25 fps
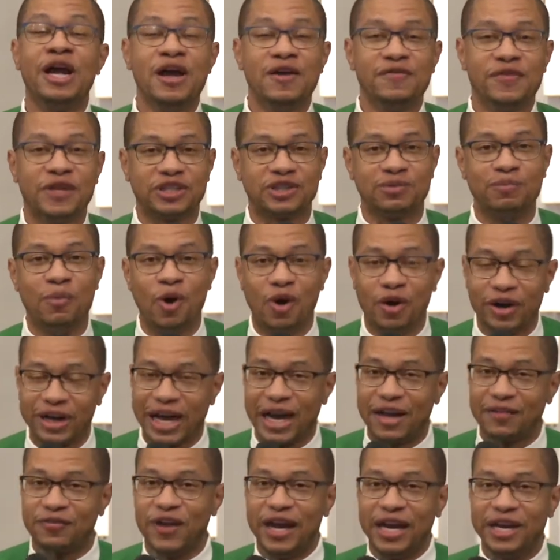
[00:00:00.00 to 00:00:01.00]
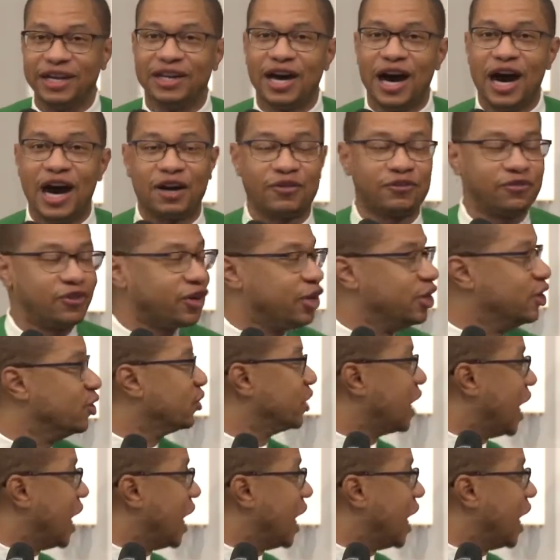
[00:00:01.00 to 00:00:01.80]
this morning. I thank God for you.